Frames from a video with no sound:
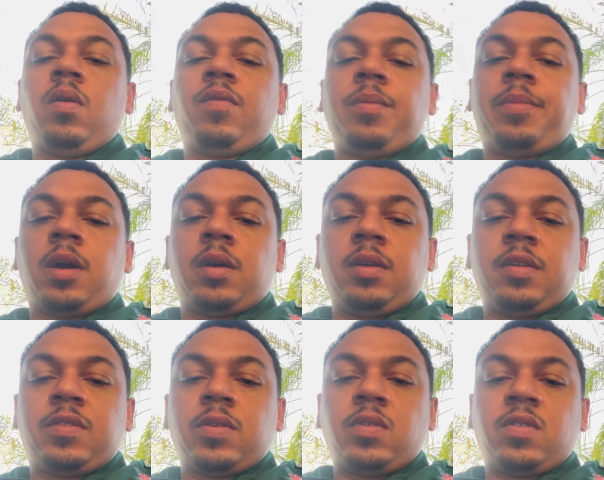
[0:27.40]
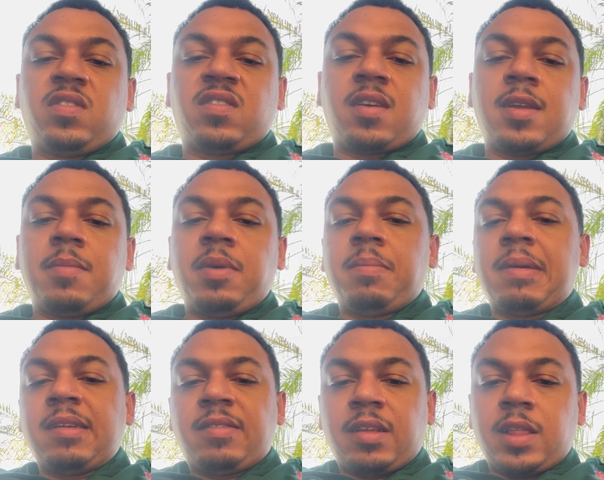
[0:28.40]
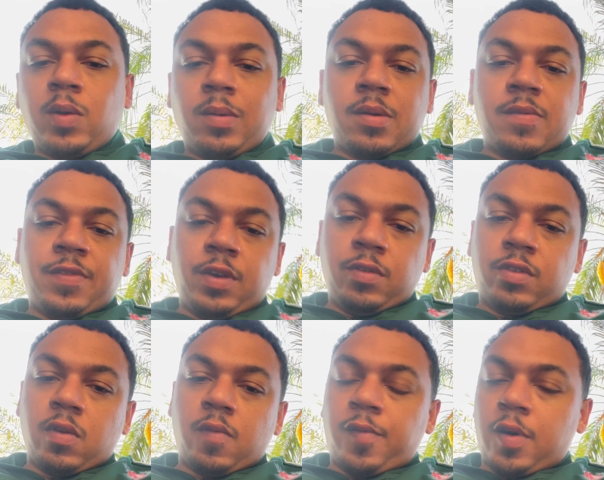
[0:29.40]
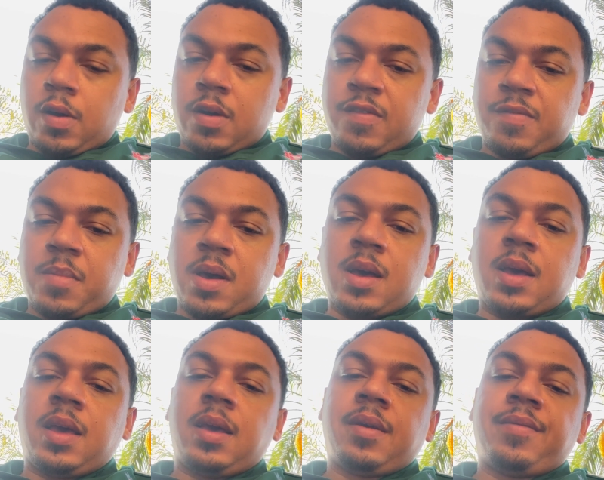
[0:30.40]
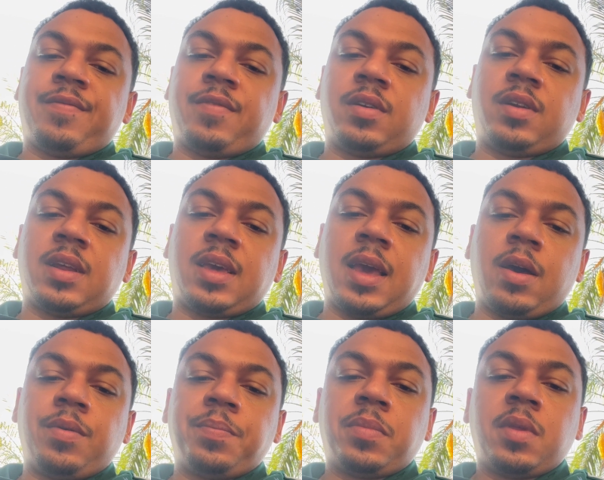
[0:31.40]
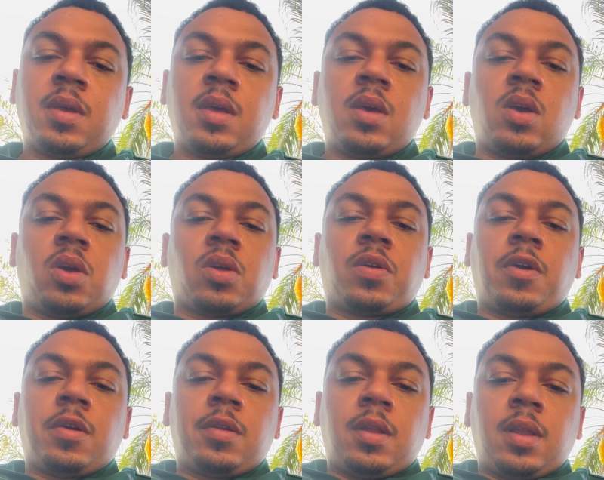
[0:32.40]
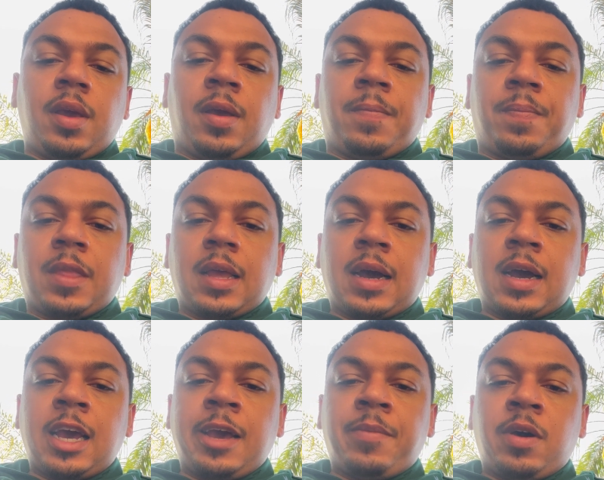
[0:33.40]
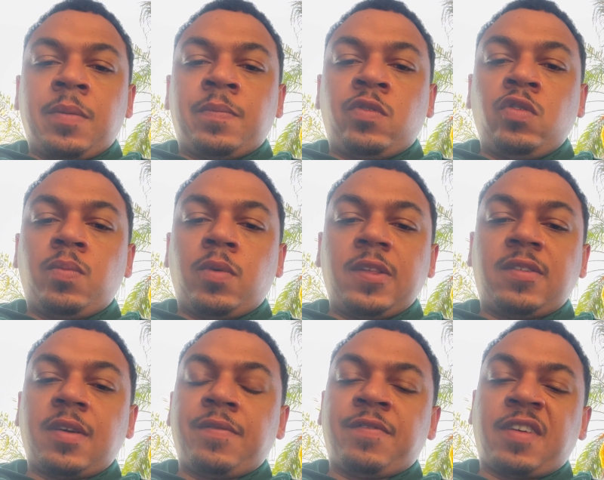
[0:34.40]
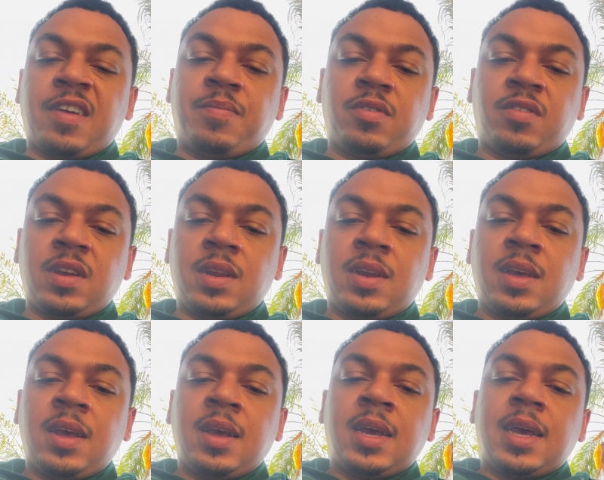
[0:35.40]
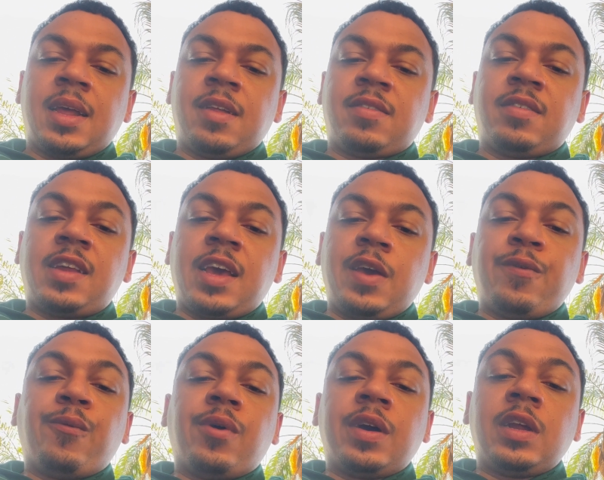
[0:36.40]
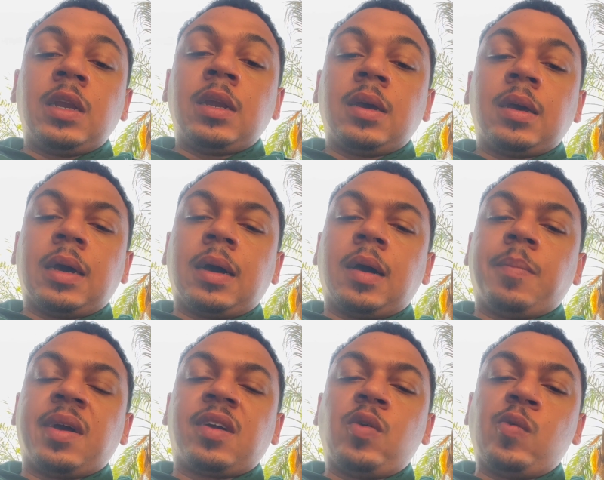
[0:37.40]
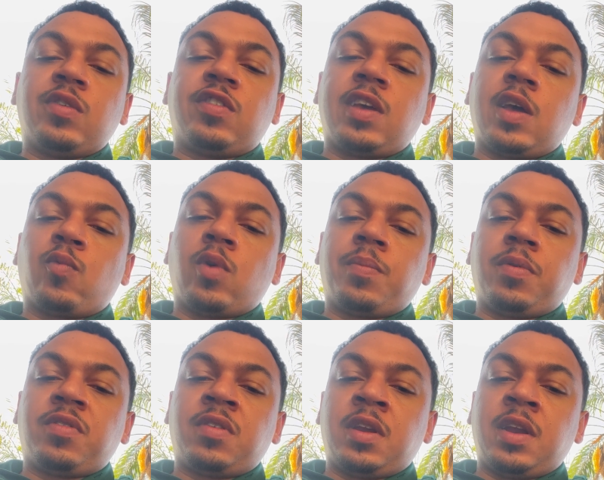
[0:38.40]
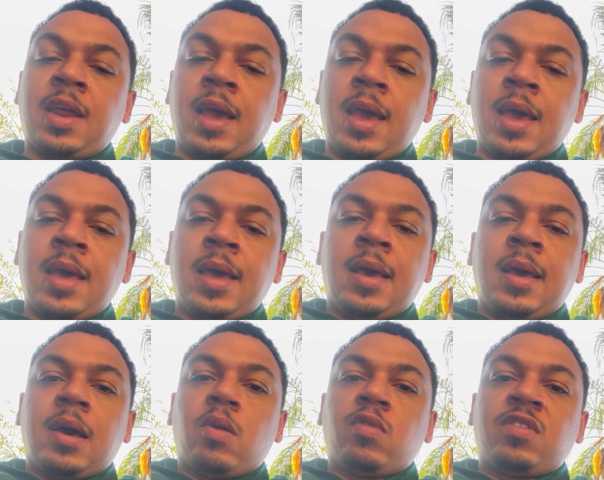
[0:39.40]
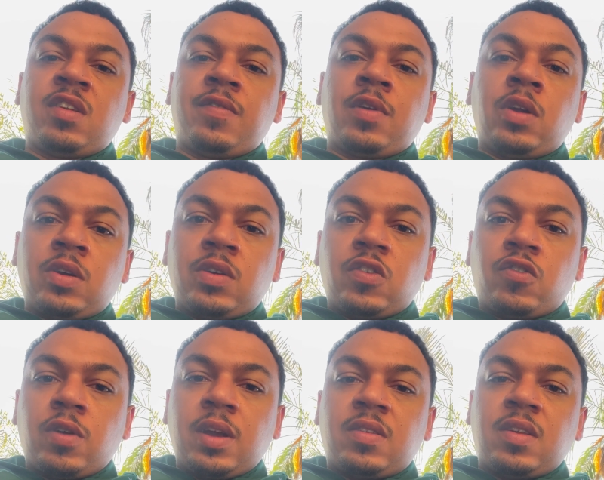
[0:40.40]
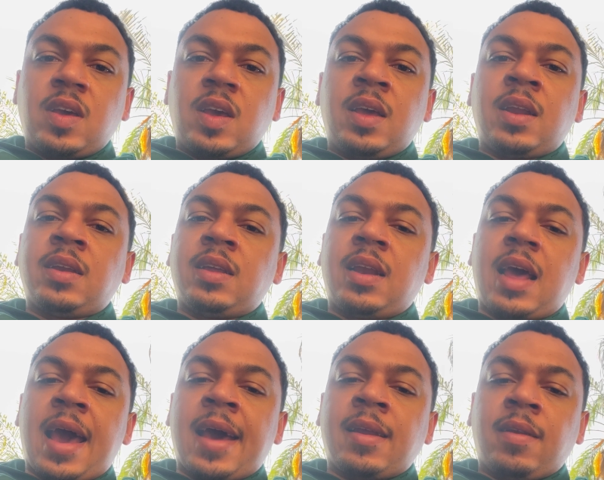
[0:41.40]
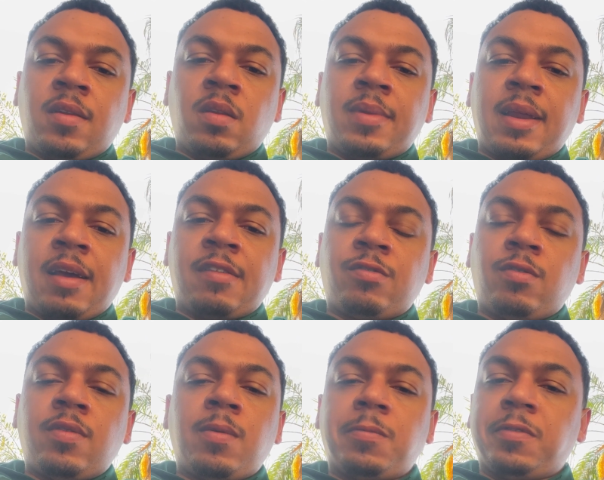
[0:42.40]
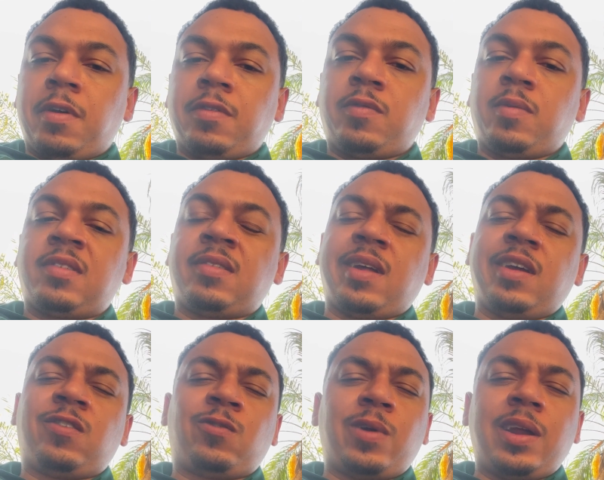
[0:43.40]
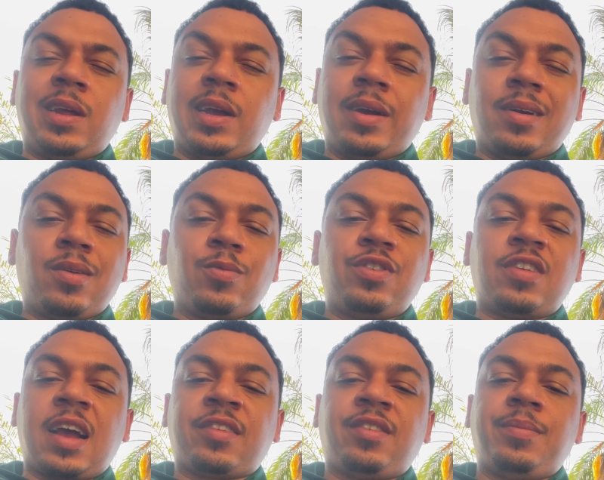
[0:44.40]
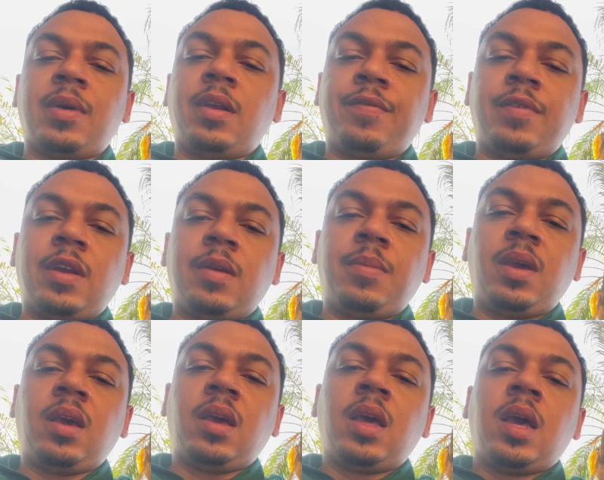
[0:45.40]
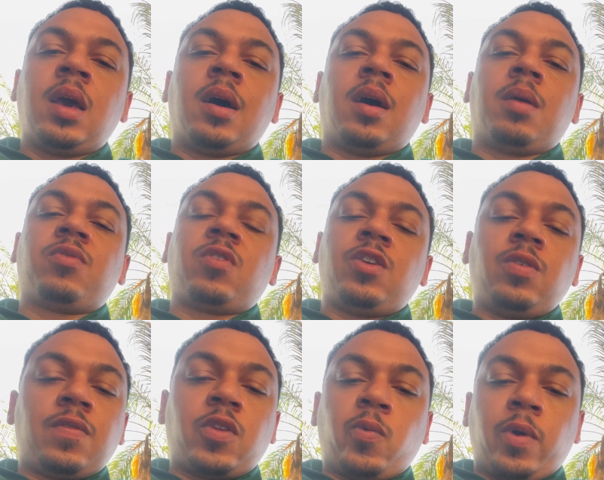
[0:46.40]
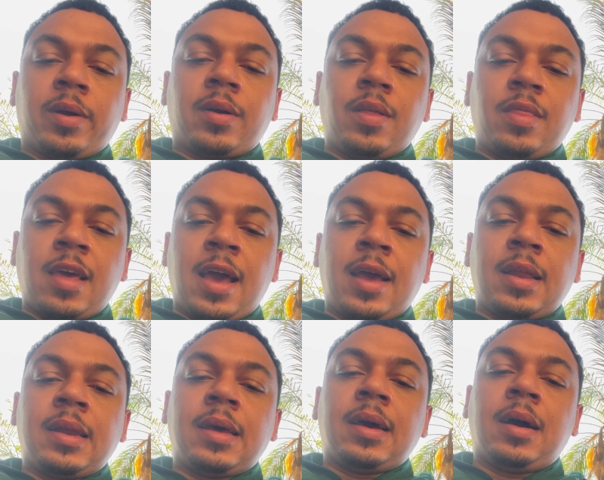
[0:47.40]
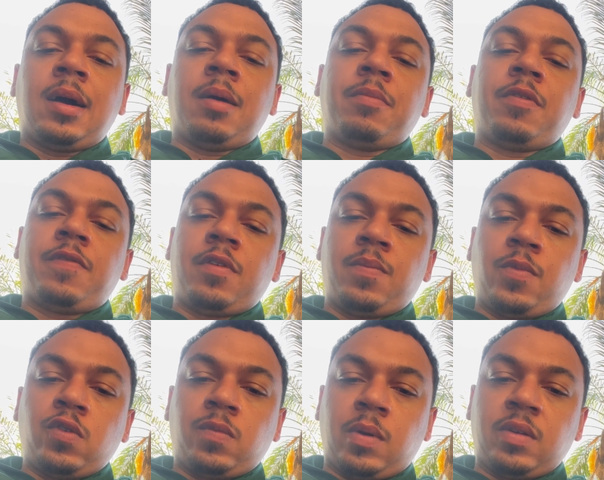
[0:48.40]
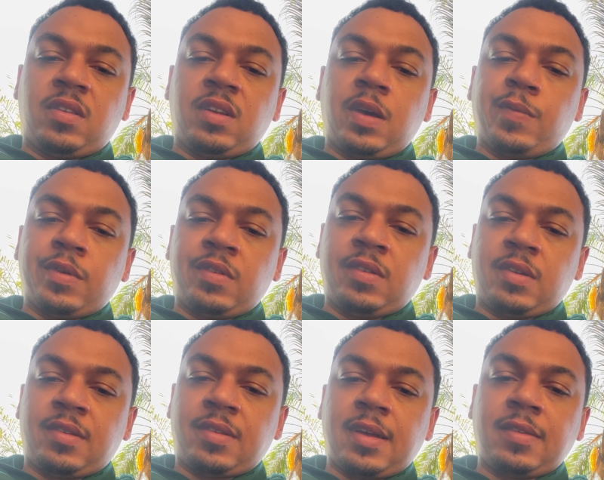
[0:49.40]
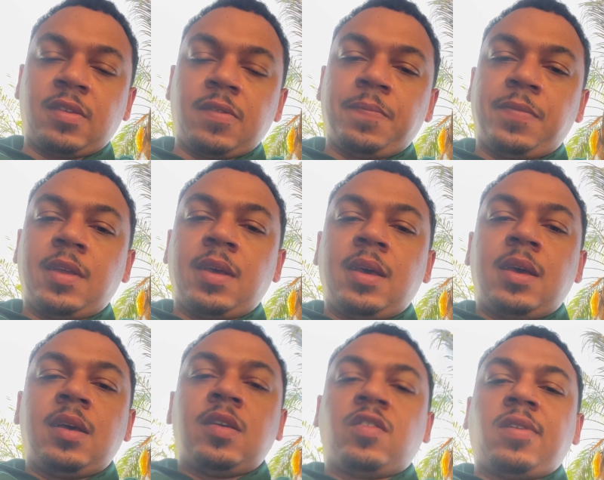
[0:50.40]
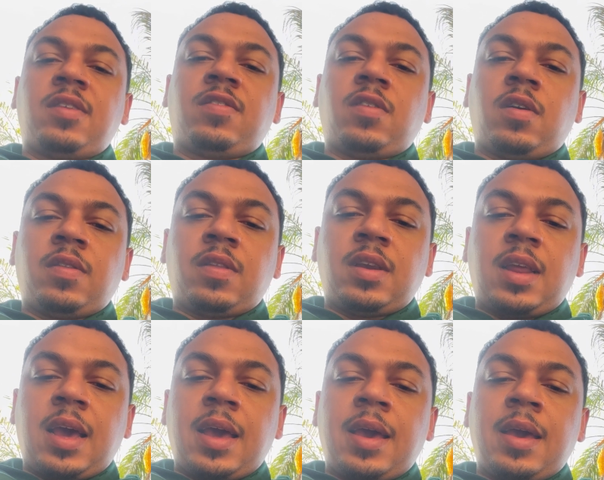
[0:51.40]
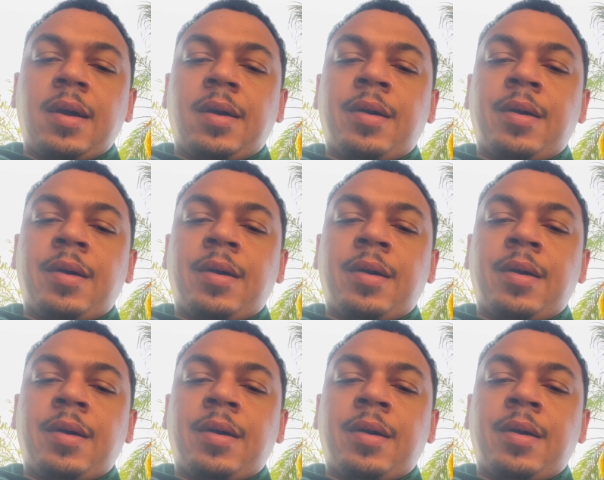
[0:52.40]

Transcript: everybody, so this is going to be basically a review so far of my funded account. Currently I am up 2.75%. It is day one. My goal was to get 1% a day. I was in a very good trade today and I did add a little bit extra, and there was also a slight trading error which actually benefited me, so I do have to work on that, but for the most part today was a success. So I started the day